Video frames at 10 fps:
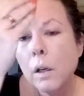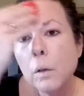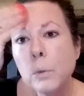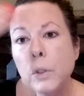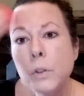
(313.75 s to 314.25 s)

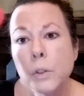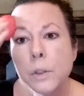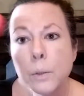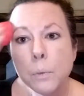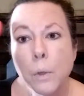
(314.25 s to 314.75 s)
We
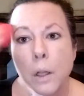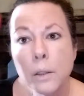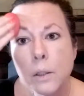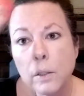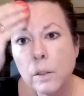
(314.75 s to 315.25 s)
just
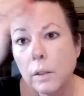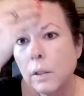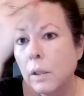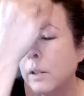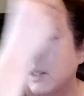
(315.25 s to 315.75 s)
want
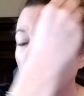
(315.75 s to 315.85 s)
the